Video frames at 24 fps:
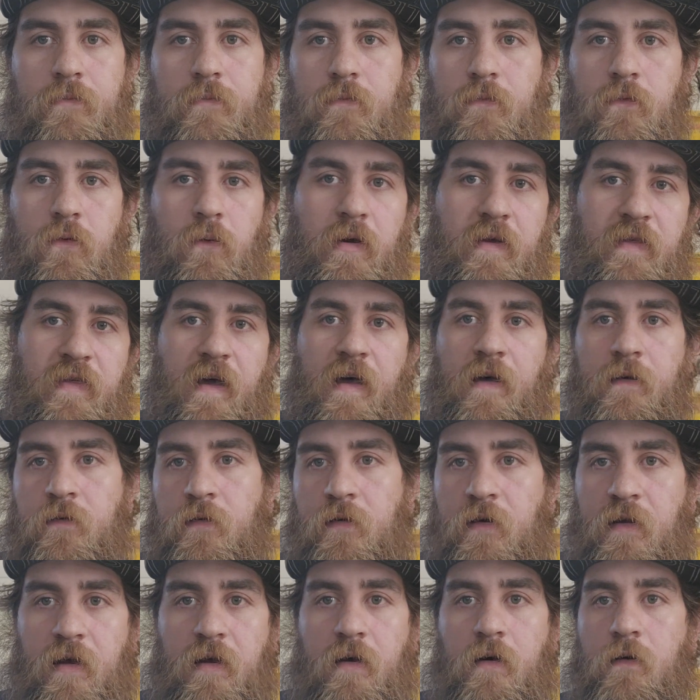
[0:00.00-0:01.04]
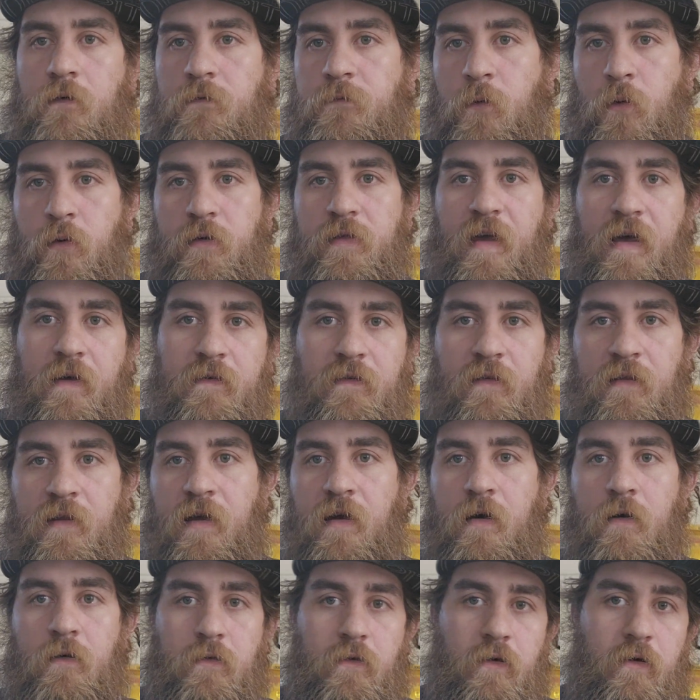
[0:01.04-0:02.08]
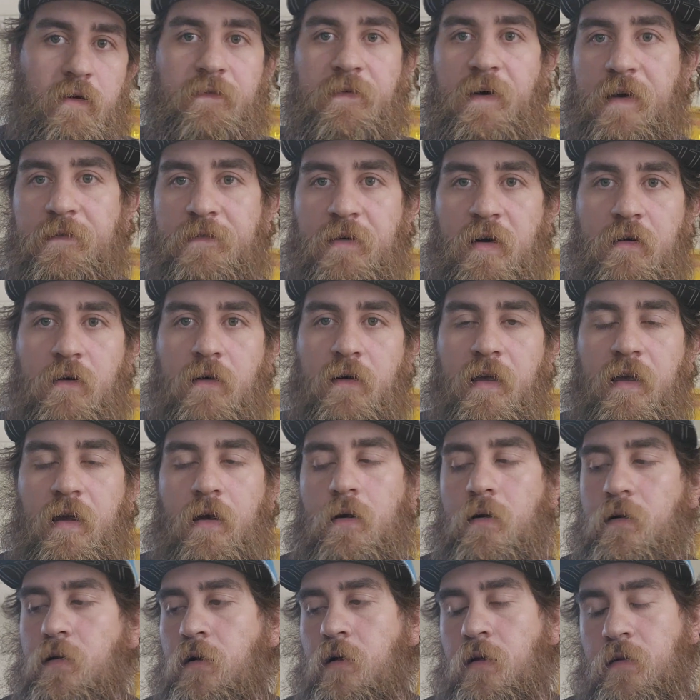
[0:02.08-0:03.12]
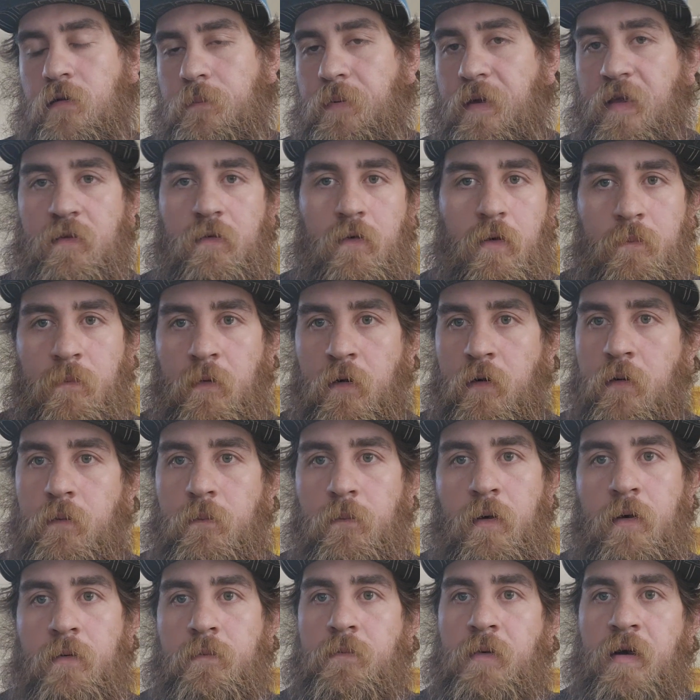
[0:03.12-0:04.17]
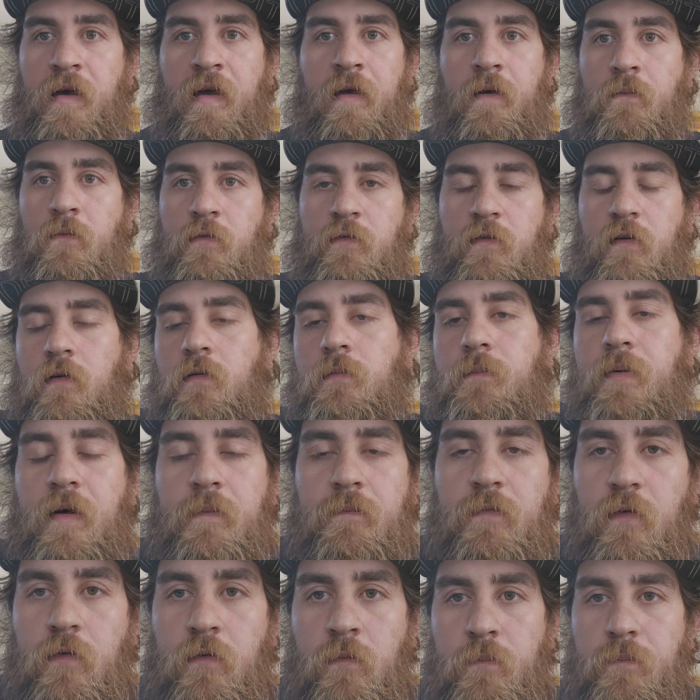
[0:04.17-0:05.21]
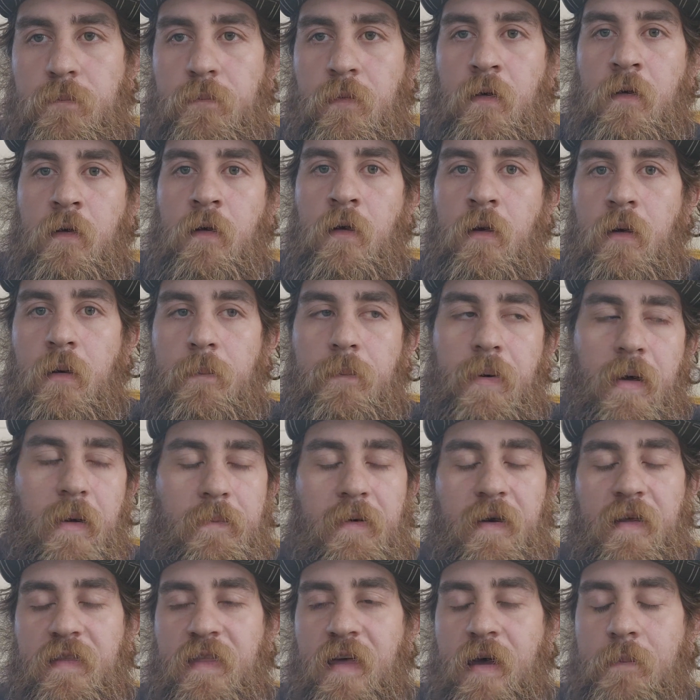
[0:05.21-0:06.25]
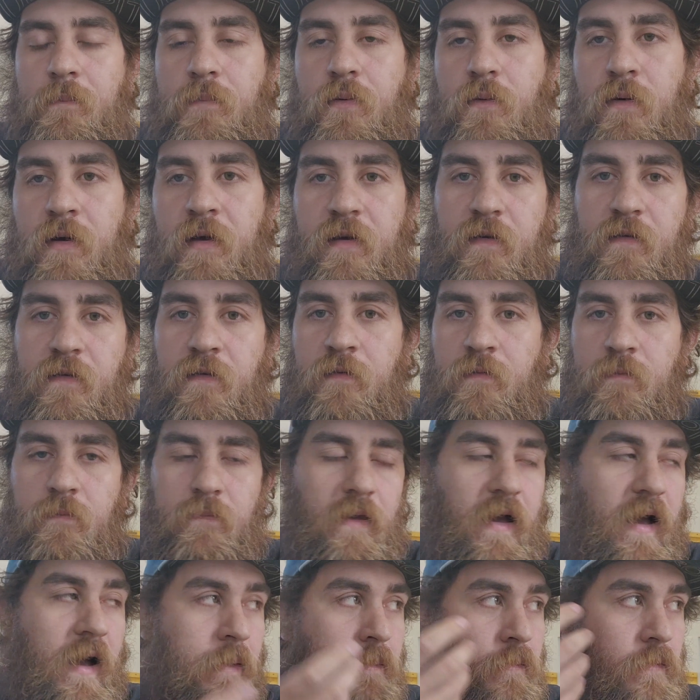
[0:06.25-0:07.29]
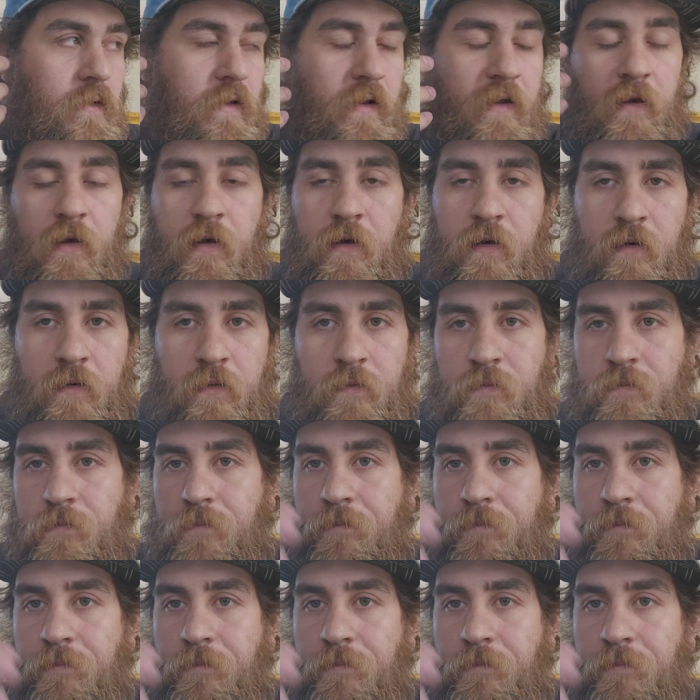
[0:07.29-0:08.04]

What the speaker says: 3,000 here, or 4,000 there, or 3,500 here. It all depends on what my return pumps are pumping at that point, because I'm running a